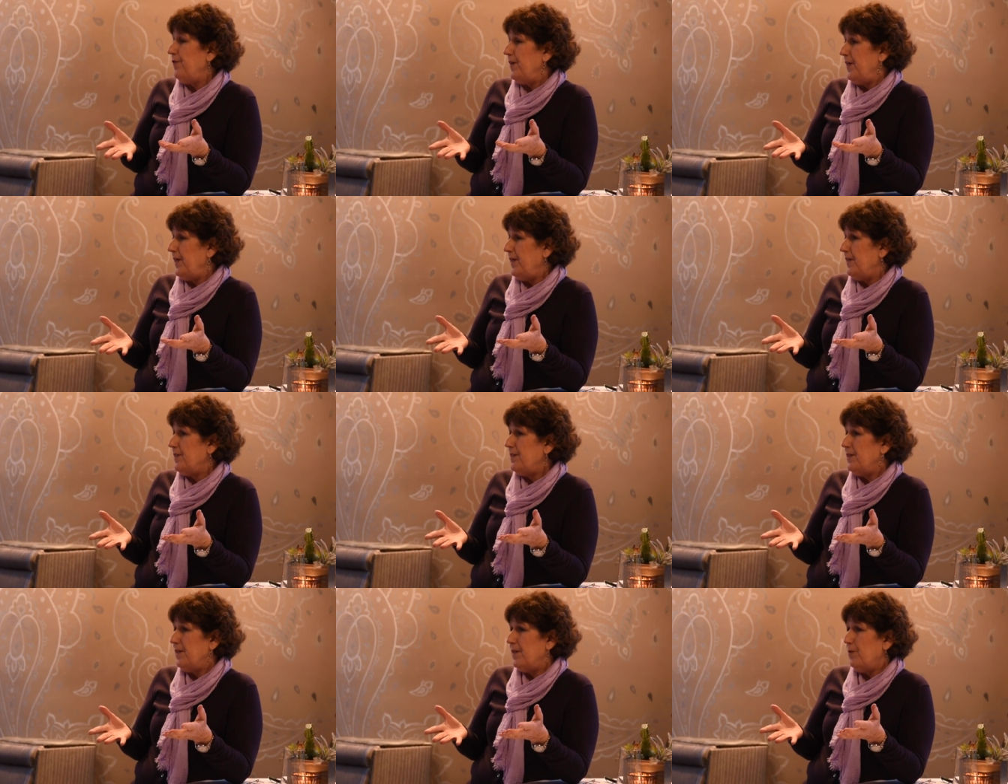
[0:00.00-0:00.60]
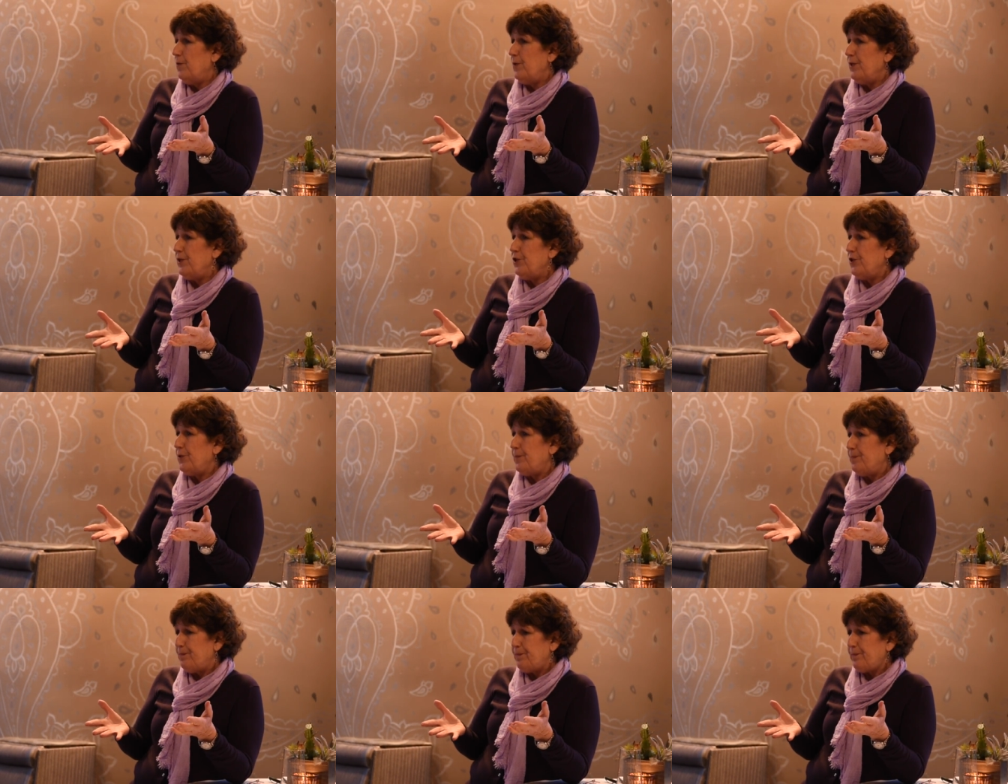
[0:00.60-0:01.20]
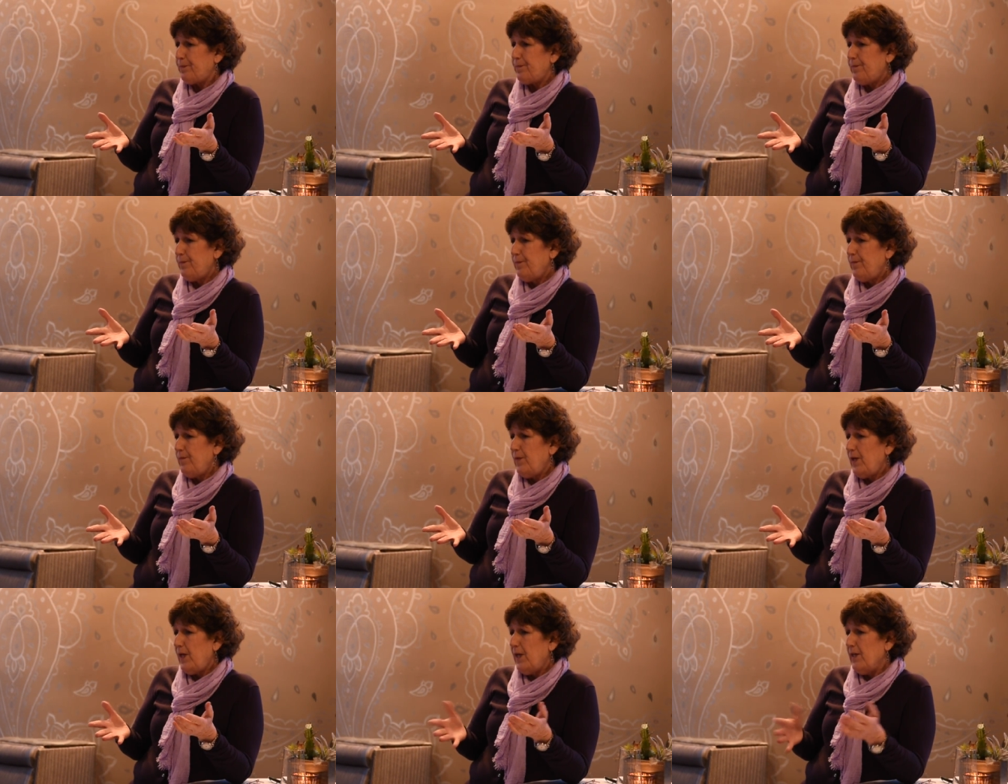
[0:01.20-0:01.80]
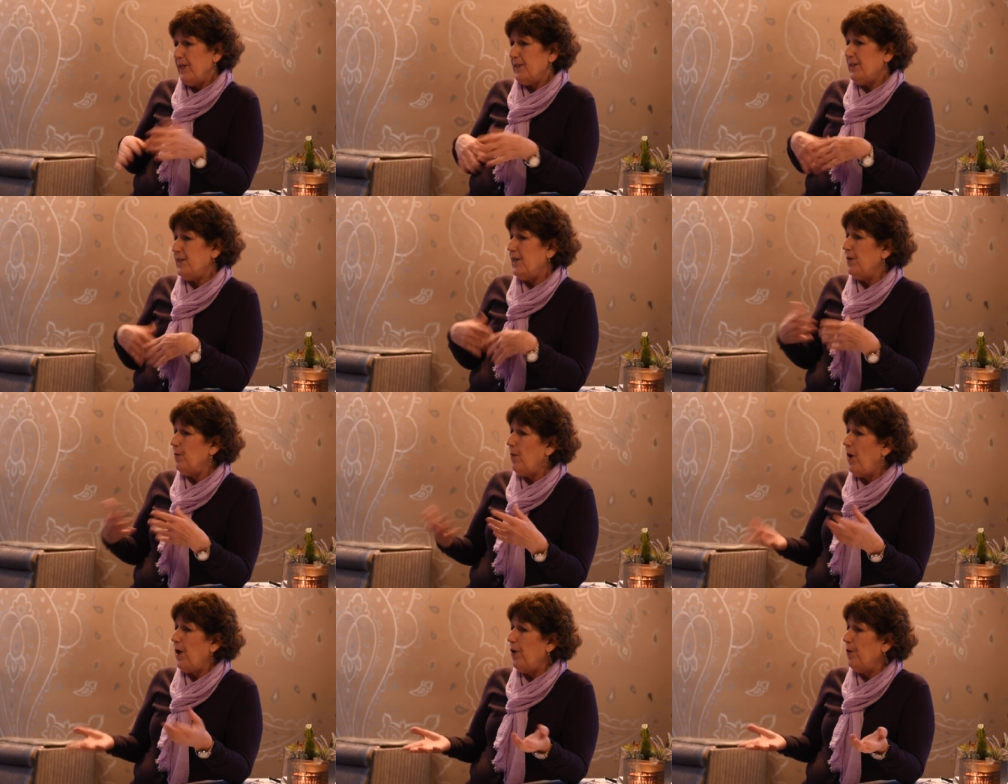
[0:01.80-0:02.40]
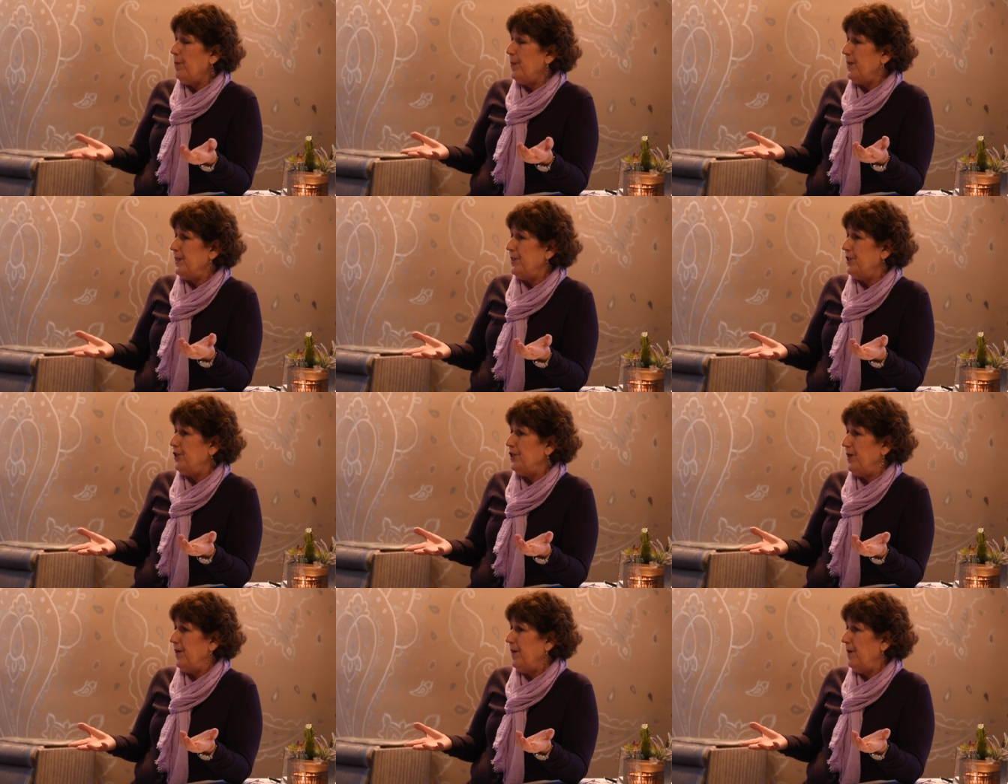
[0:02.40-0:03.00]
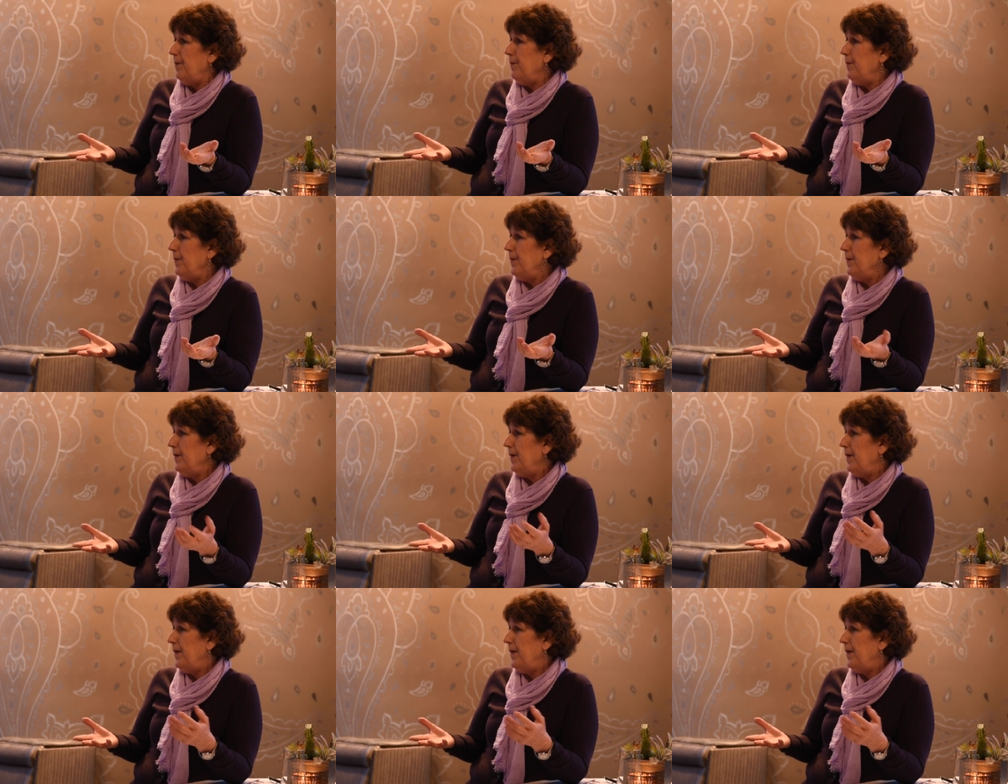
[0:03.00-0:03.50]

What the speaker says: financing, which, let's say you want to open a gym